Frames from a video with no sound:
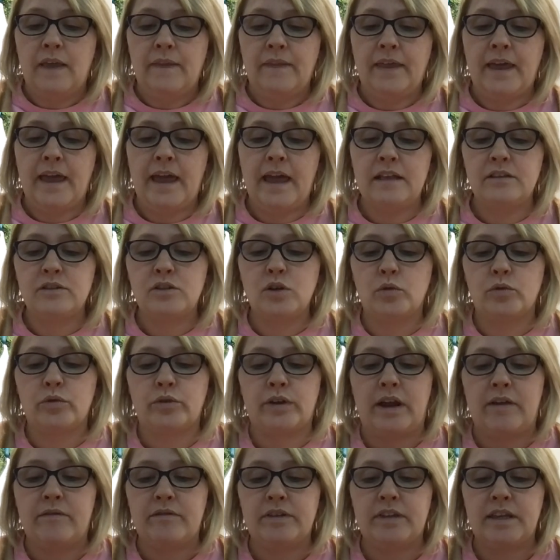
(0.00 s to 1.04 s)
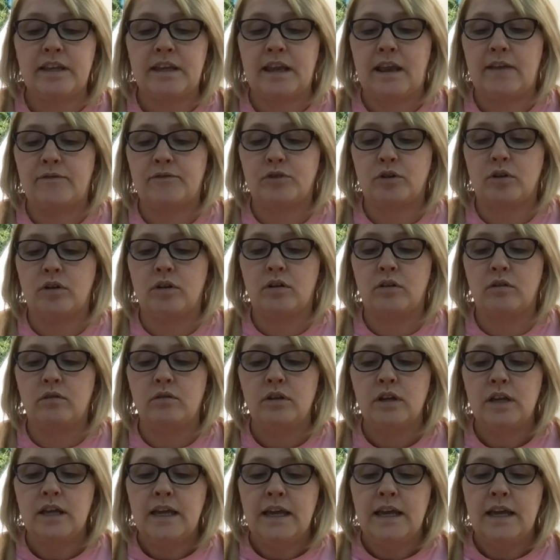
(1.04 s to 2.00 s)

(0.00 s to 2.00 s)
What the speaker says: They hadn't told her everything after all,